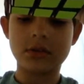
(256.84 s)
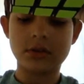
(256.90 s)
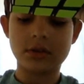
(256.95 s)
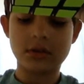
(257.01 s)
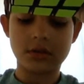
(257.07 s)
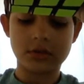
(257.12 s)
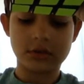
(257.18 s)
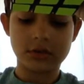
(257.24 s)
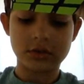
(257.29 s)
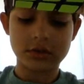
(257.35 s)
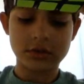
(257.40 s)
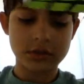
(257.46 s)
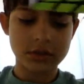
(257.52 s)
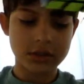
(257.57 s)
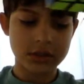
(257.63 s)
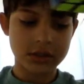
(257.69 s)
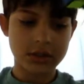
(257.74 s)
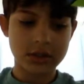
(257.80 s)
I'll just
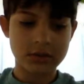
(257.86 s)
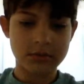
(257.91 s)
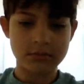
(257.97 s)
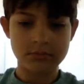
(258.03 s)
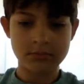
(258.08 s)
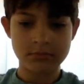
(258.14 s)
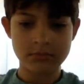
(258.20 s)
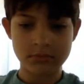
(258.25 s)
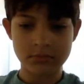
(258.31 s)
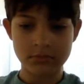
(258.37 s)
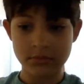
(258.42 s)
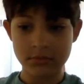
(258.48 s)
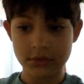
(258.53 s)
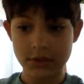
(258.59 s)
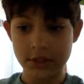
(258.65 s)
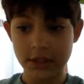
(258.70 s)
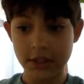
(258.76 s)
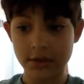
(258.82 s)
say,
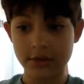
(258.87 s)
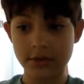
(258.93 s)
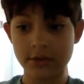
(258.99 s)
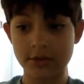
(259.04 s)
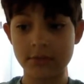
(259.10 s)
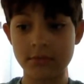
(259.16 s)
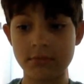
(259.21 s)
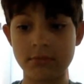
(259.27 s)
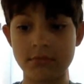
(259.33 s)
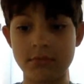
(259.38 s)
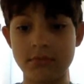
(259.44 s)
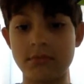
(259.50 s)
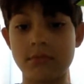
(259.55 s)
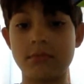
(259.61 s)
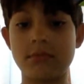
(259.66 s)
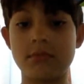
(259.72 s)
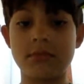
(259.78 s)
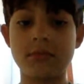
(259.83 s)
yes.
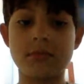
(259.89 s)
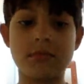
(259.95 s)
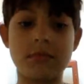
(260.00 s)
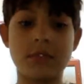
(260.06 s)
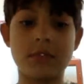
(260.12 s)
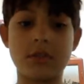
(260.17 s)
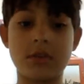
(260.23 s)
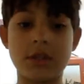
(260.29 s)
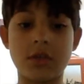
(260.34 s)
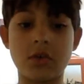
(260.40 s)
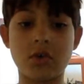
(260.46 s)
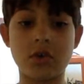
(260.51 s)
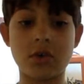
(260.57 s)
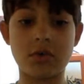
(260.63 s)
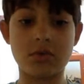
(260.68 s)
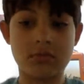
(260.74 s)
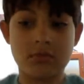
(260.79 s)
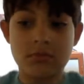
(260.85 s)
And they'll
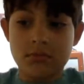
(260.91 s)
go.